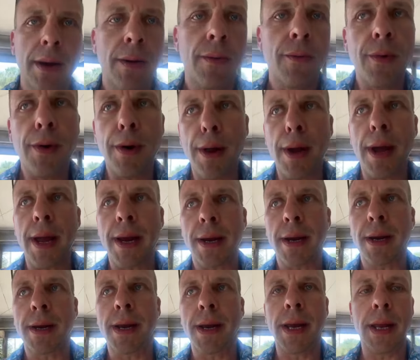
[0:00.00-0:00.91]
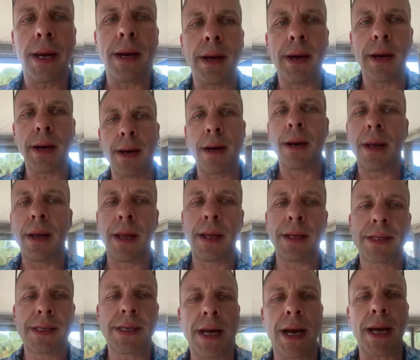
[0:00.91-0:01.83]
We're not getting
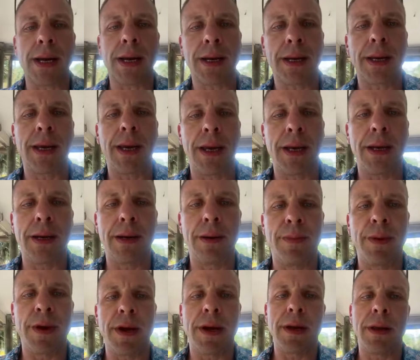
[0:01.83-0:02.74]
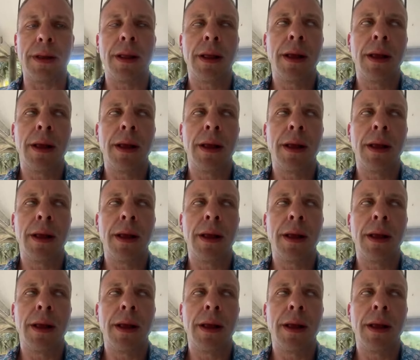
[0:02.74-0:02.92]
it's not getting to be